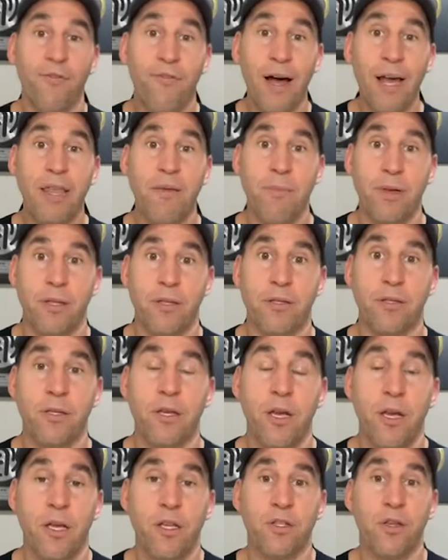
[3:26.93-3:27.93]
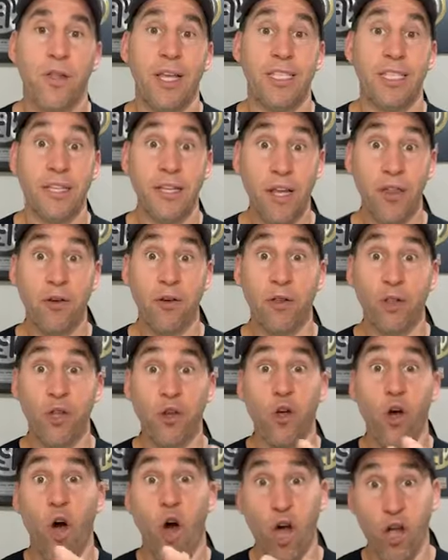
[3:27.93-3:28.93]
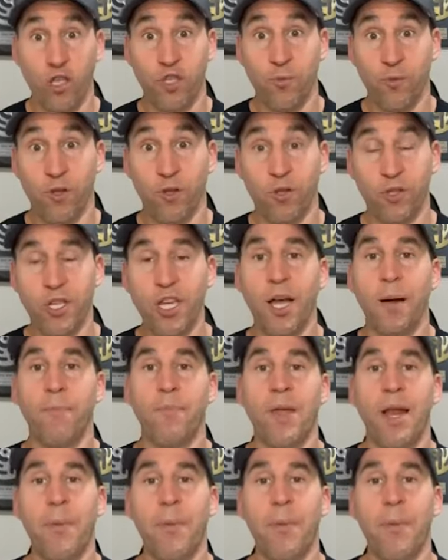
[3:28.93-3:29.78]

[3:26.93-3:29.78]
vitamins. So that's another little awesome little tip.